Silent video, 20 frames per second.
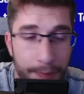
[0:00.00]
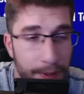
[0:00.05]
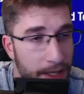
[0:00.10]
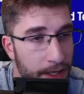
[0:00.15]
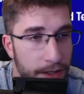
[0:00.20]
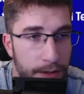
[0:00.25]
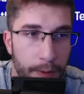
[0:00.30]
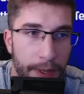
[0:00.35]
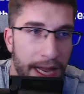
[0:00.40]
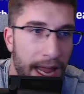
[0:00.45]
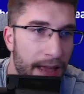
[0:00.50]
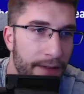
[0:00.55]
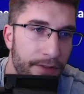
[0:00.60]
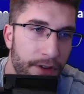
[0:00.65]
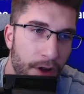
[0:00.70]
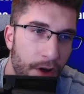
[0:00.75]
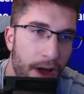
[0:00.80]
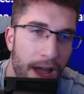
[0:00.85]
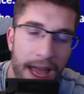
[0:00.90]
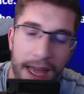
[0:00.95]
because we have
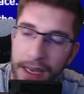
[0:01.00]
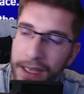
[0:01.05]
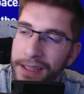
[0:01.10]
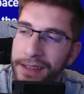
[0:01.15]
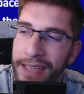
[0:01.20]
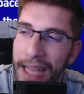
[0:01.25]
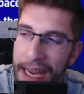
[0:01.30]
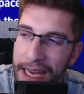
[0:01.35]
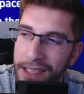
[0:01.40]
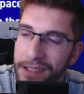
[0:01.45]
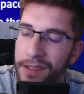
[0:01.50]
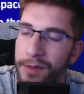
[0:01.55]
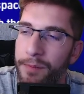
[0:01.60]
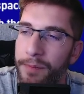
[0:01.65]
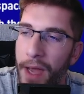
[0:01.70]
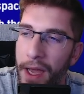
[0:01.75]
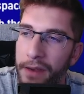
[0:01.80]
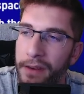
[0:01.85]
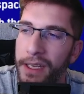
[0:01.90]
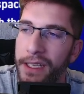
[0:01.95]
not had a decent
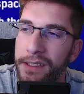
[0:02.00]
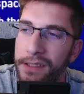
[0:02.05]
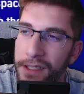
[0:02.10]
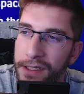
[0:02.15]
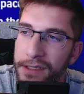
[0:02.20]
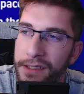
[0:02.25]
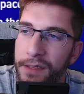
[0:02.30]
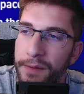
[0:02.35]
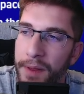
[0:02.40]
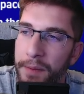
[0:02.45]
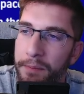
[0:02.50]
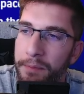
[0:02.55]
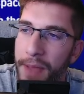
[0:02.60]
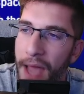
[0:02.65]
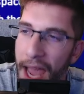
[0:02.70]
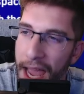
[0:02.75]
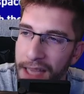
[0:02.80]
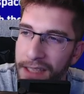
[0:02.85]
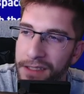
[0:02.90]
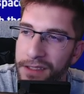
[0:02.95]
penalty system in
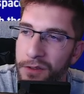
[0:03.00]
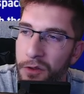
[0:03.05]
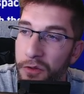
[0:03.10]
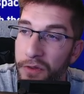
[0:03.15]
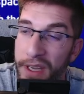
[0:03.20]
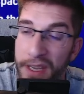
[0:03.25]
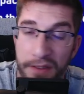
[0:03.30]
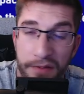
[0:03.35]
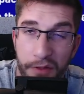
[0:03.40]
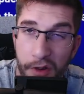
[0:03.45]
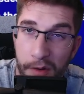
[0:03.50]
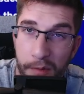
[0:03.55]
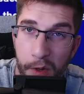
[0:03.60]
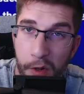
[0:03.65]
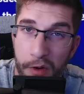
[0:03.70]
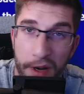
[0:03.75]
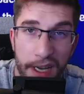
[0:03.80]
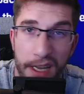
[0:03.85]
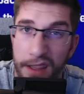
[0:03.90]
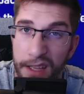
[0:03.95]
PES or Efootball
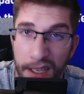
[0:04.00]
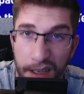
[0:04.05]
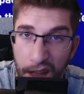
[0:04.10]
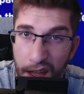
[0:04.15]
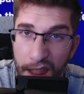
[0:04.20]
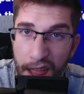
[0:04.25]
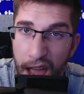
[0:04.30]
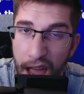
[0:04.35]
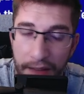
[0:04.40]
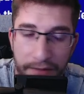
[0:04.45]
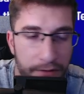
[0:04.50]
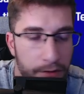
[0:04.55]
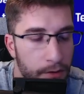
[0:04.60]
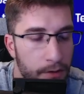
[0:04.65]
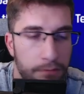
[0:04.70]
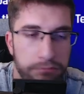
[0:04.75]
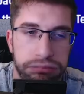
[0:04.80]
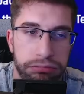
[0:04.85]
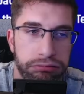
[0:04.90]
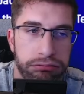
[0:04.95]
or anything like that
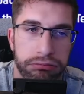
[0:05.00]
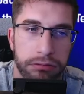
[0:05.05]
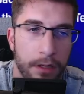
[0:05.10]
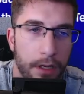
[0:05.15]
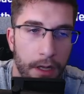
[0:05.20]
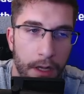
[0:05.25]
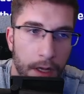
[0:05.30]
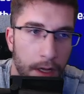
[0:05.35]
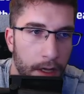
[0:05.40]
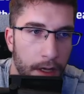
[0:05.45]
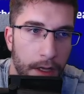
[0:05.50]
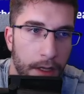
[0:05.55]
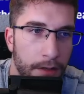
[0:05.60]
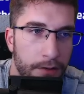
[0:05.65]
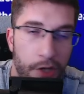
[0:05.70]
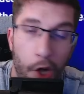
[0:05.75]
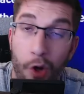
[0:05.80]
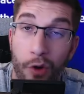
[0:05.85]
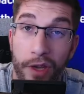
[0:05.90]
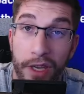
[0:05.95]
for
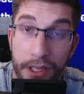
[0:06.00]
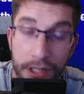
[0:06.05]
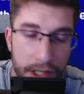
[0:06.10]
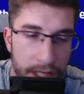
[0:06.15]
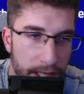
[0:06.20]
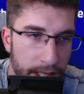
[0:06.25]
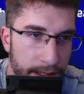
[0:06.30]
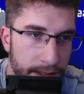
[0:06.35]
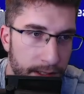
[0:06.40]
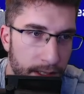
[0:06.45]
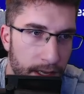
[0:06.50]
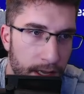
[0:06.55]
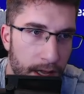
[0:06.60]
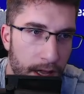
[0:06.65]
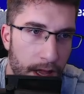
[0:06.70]
donkey's years.